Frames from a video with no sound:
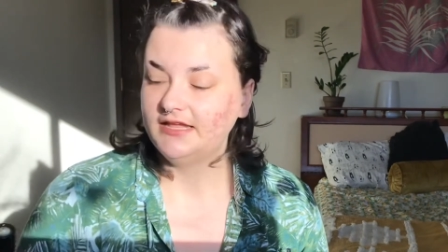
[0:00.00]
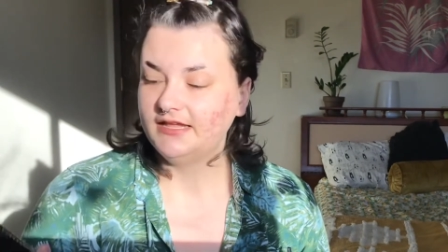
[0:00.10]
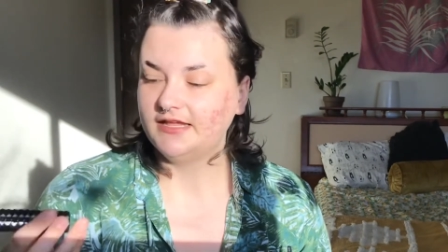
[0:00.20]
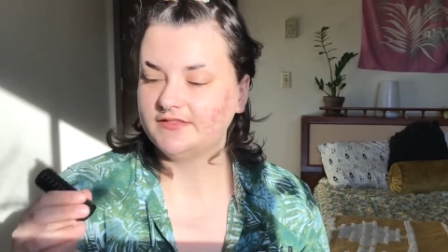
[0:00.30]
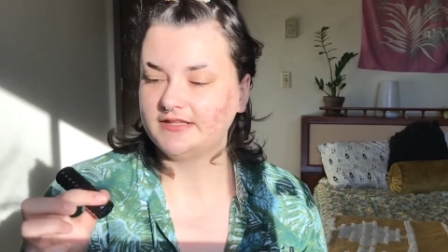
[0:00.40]

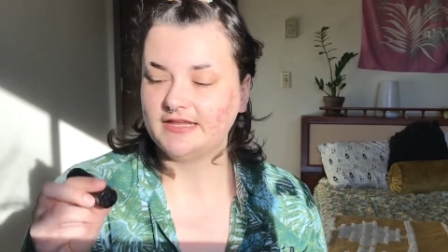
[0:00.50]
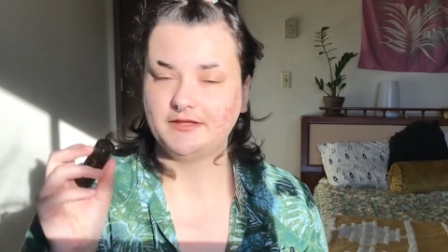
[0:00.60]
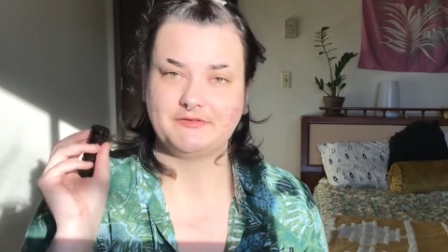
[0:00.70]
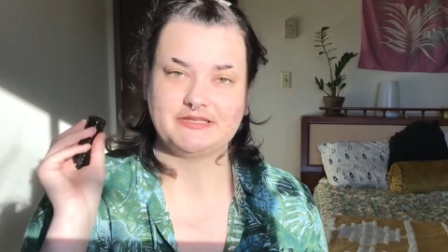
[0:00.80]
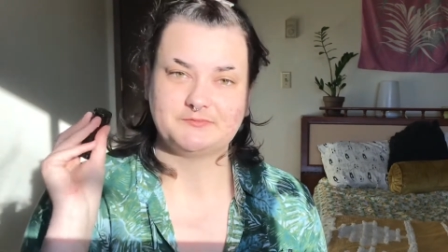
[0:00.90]
And then I have
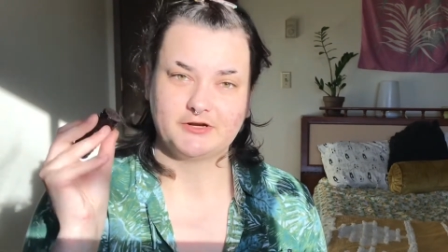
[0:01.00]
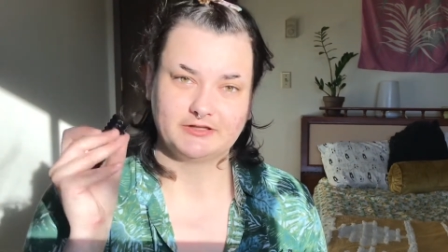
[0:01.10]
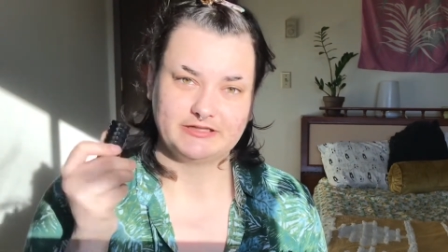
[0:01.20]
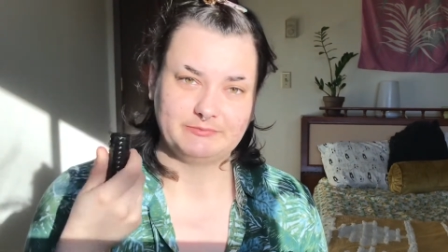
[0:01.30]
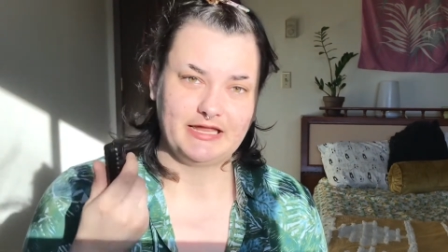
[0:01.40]
a sparkly
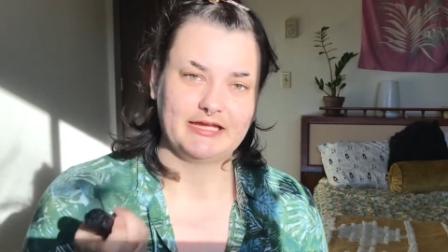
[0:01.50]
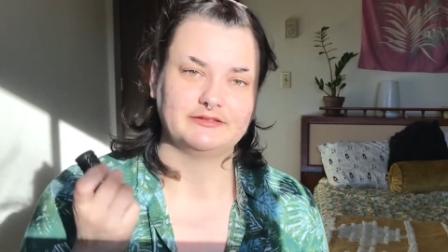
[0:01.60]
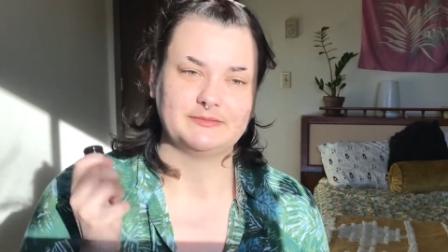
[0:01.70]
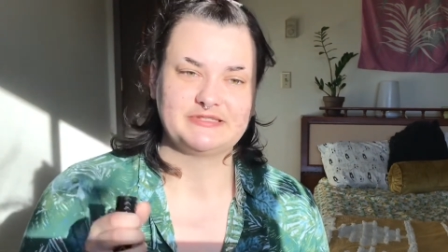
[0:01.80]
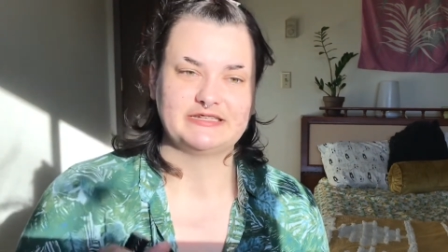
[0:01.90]
black
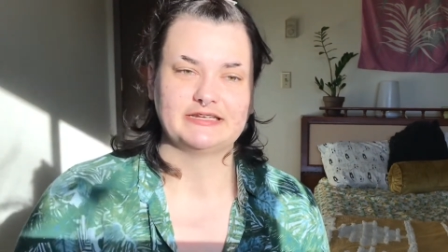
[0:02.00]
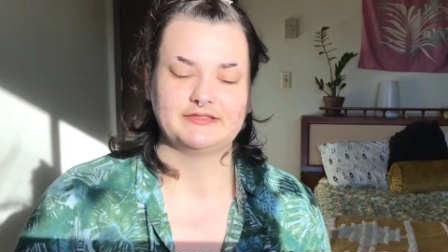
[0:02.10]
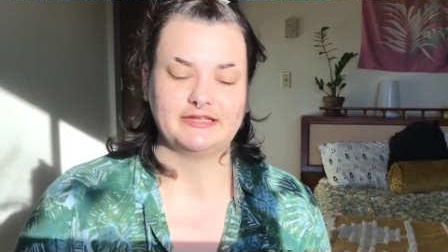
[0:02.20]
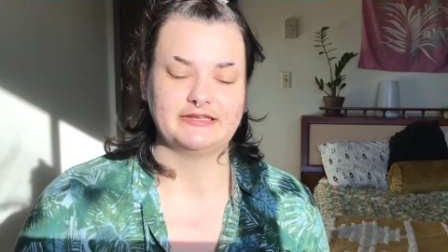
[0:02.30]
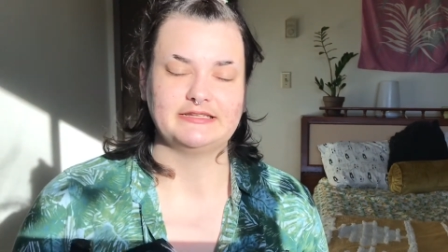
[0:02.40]
lipstick
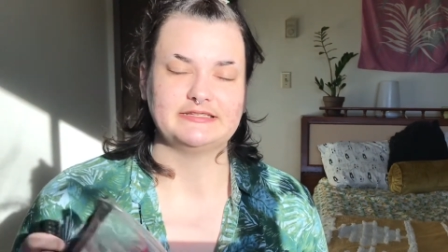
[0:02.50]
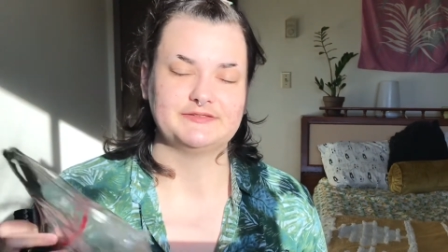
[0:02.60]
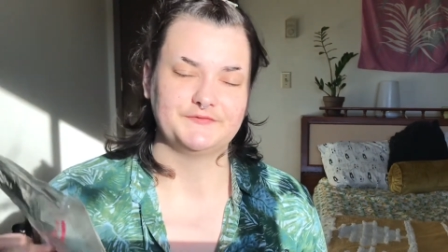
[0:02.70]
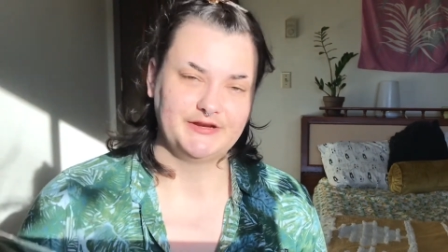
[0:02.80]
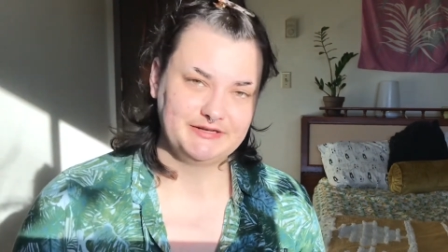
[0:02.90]
that is very